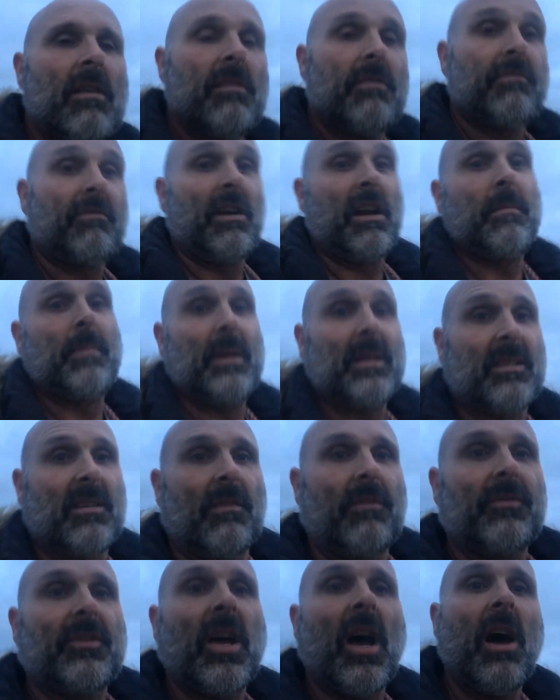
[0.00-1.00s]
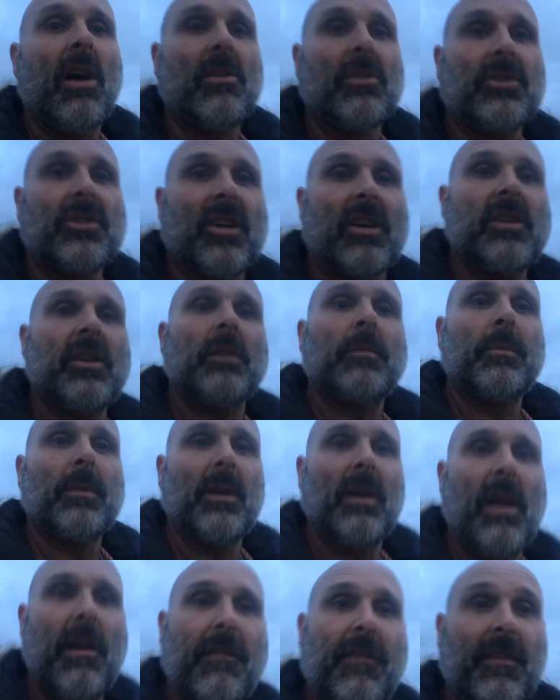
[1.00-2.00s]
3 bits of toast. So
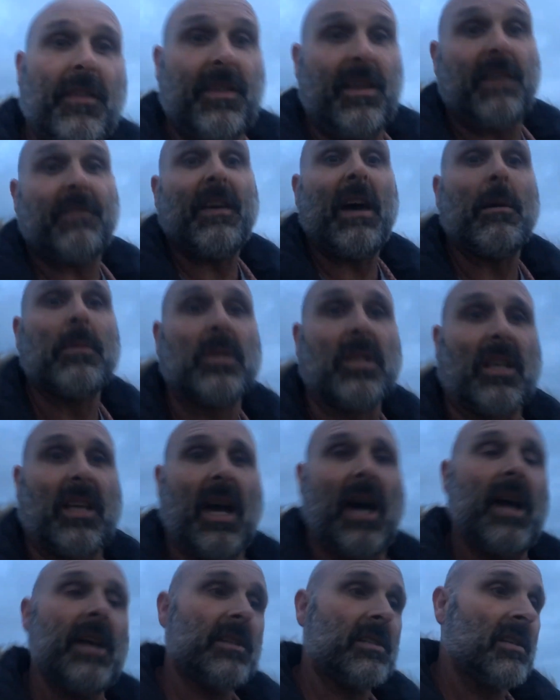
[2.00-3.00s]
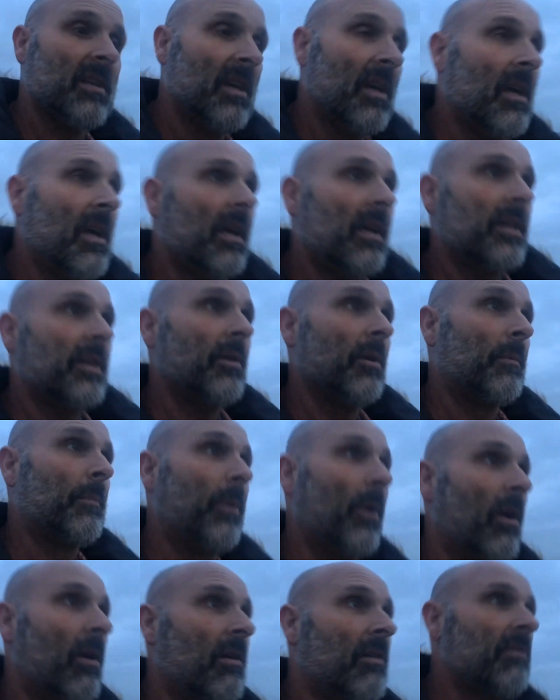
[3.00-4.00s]
if that was the case, you would
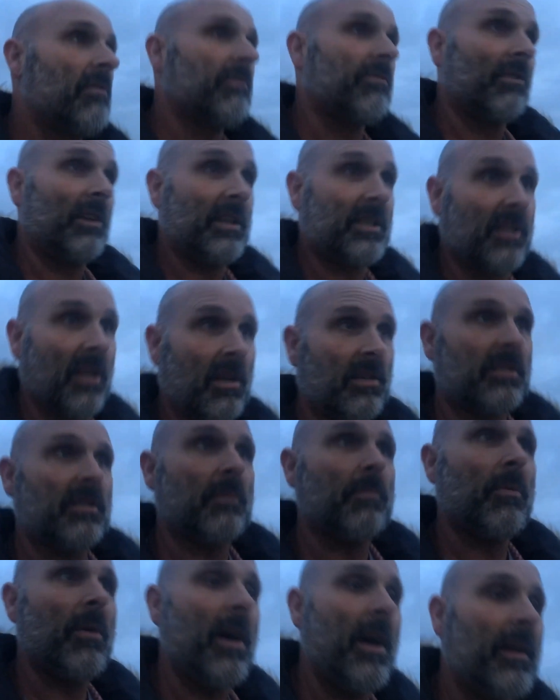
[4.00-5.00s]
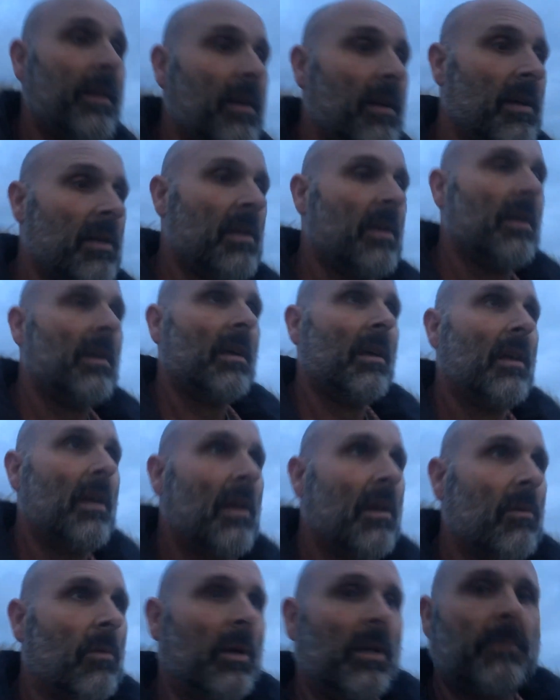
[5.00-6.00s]
put 3 slices of bread
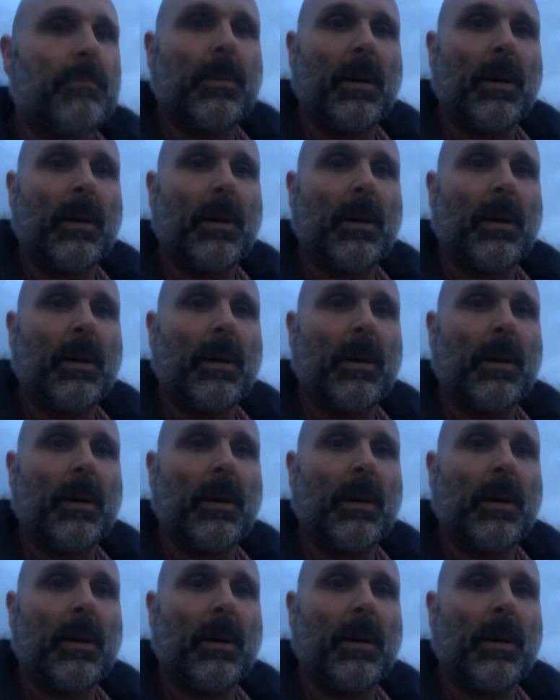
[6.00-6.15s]
with